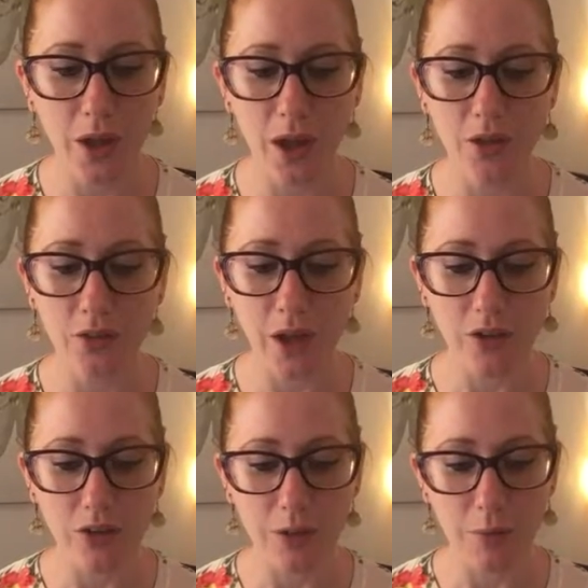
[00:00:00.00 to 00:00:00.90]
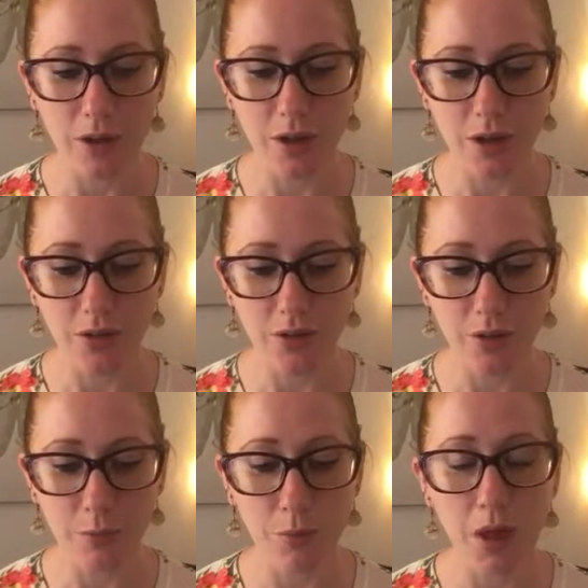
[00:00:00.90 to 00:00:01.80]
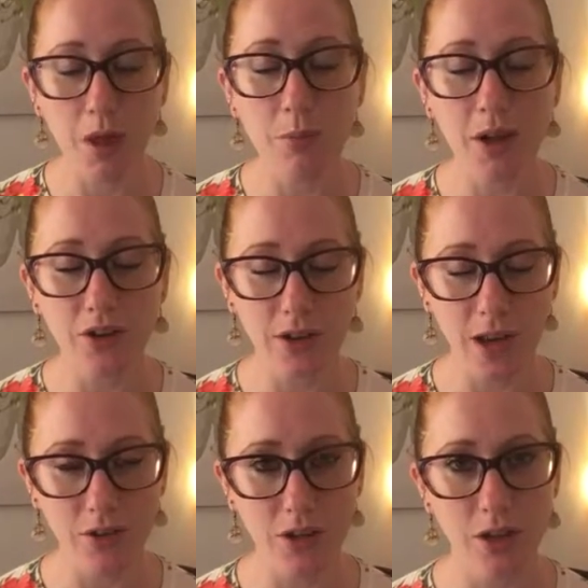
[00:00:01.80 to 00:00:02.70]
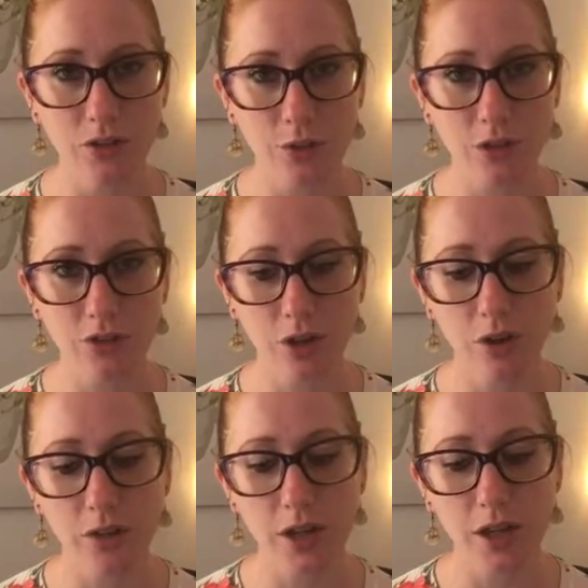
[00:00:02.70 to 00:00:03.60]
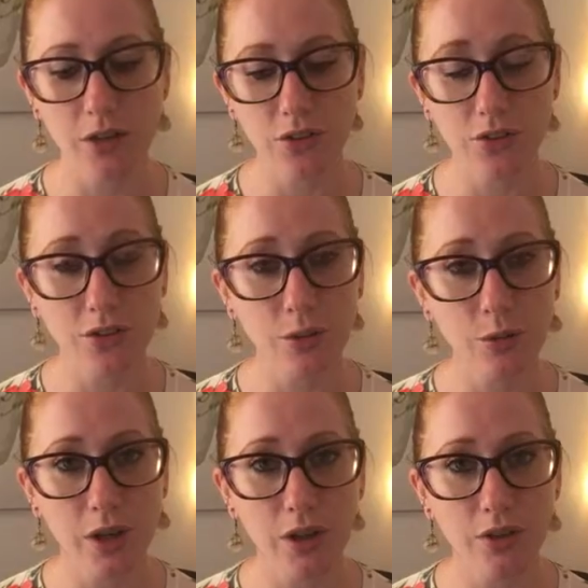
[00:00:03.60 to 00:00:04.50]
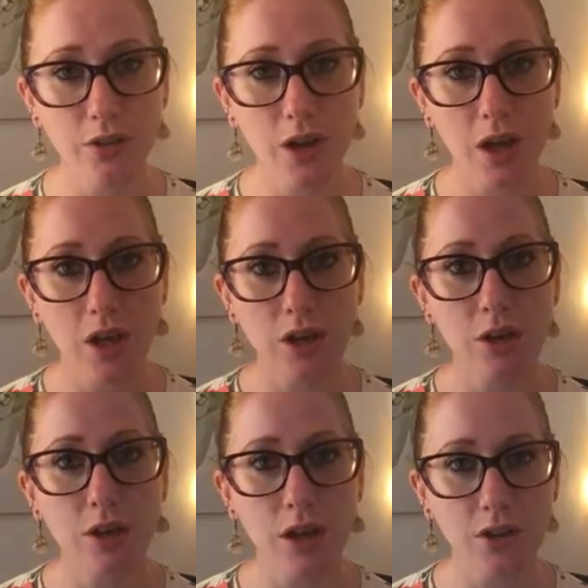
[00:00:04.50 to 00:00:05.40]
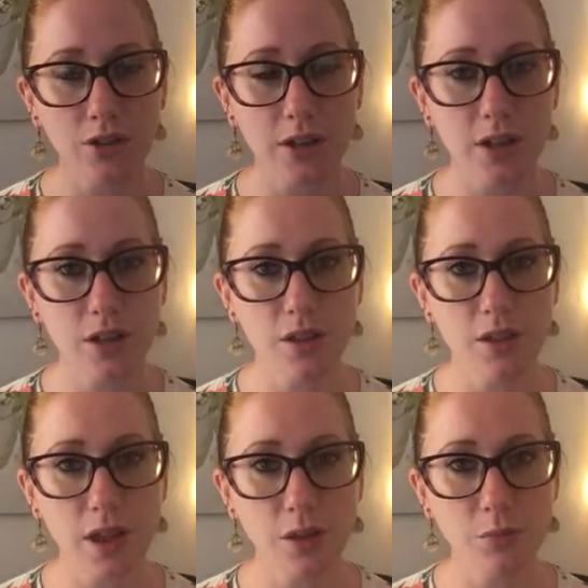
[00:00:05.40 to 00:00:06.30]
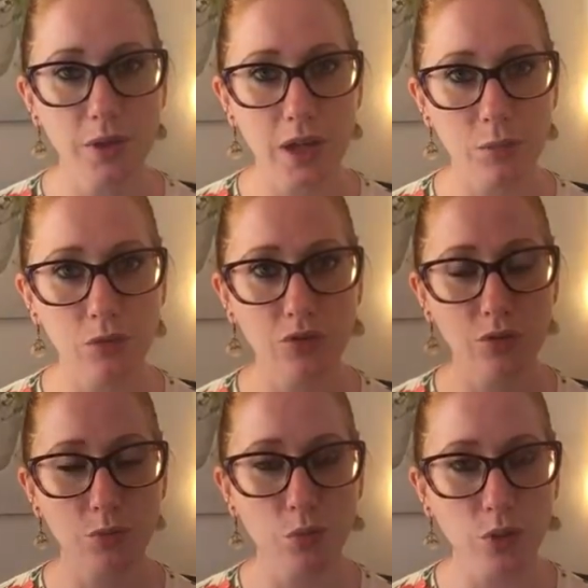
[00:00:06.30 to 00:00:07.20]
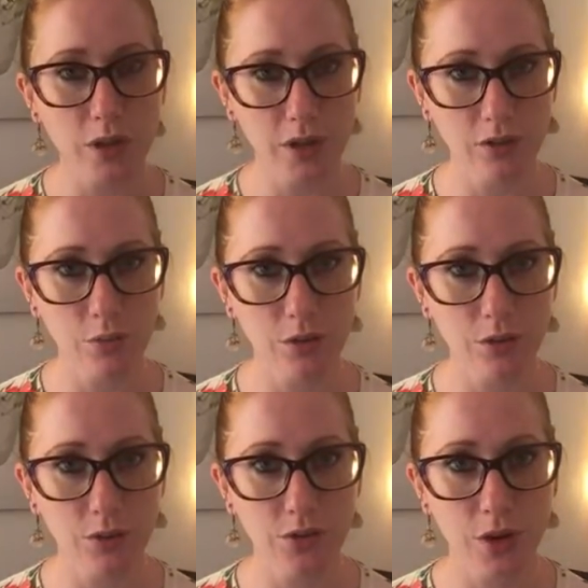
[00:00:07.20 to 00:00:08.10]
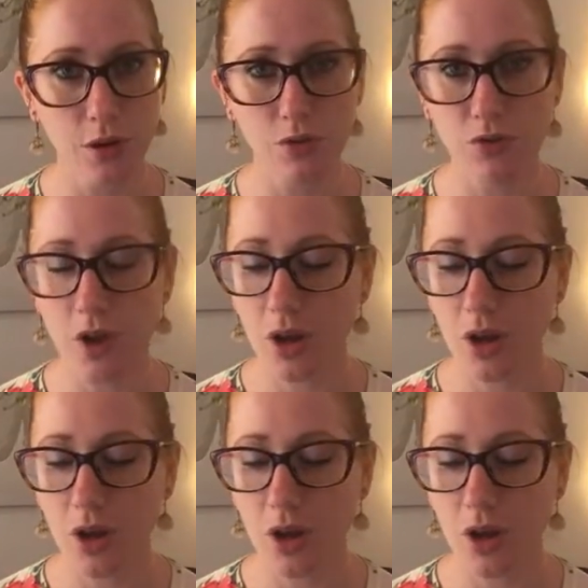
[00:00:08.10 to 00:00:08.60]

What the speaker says: And actually as I said, by actually having that solitude and that inner stillness, you can actually then be able to feel more connected with yourself